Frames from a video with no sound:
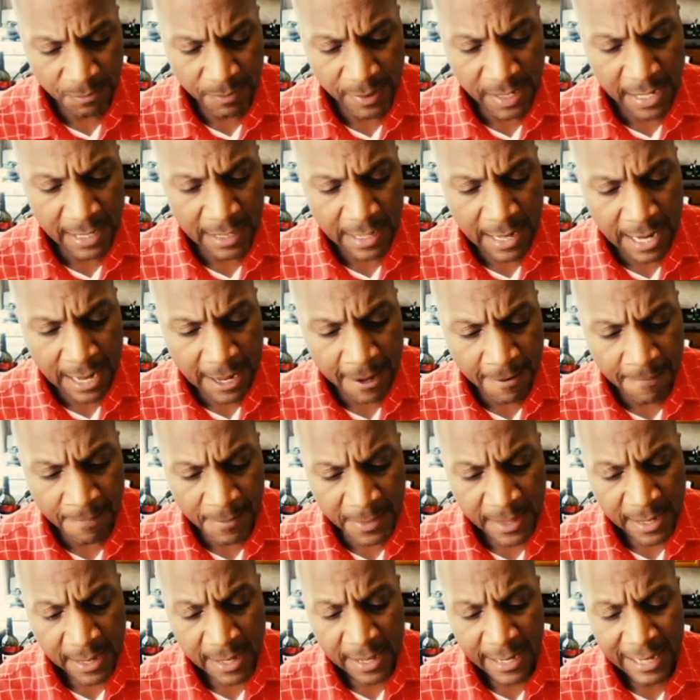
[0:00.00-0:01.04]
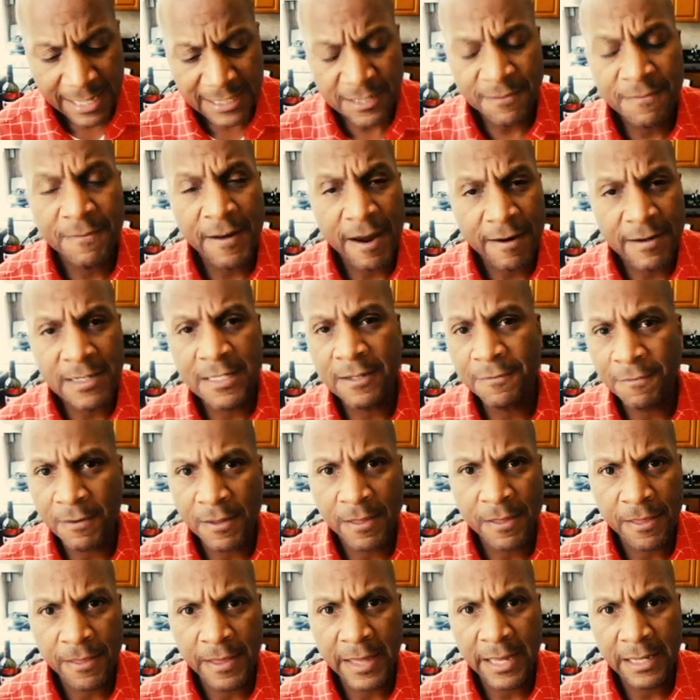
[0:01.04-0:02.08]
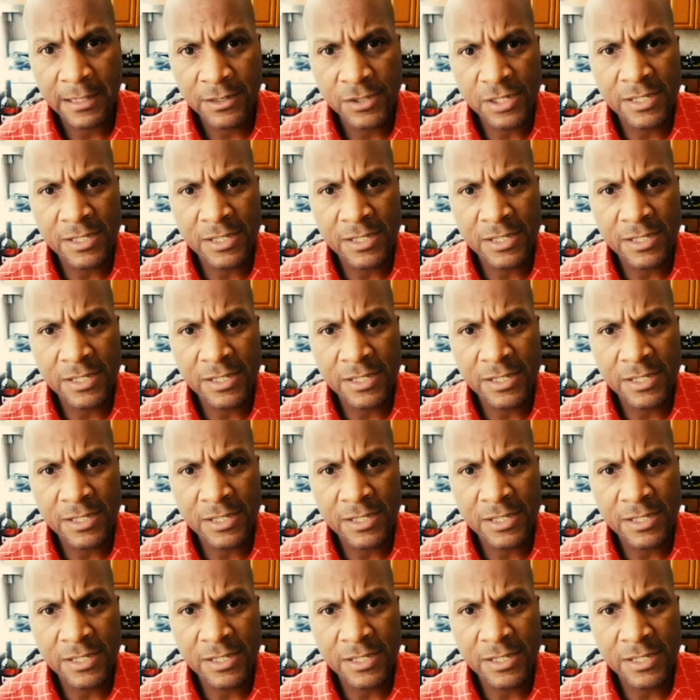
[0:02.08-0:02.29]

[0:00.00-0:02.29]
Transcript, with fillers: but um, it's a very different thing.